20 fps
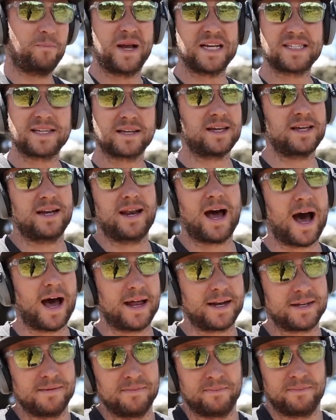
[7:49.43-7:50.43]
basically
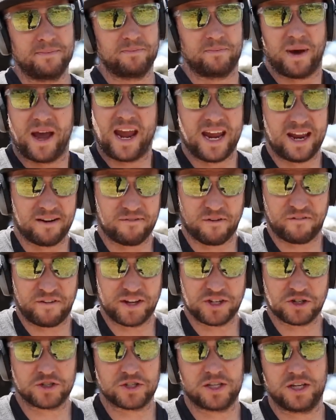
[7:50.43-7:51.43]
not paying for
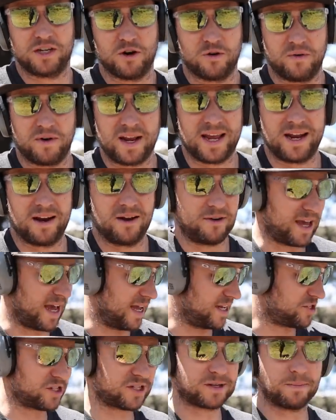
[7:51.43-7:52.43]
features that you don't need, okay?
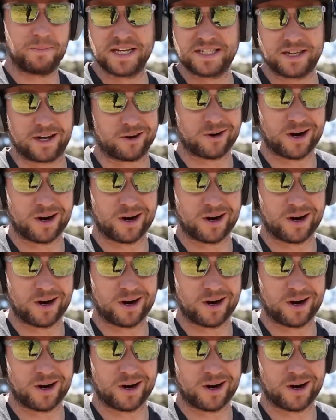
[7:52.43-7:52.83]
It's just a basic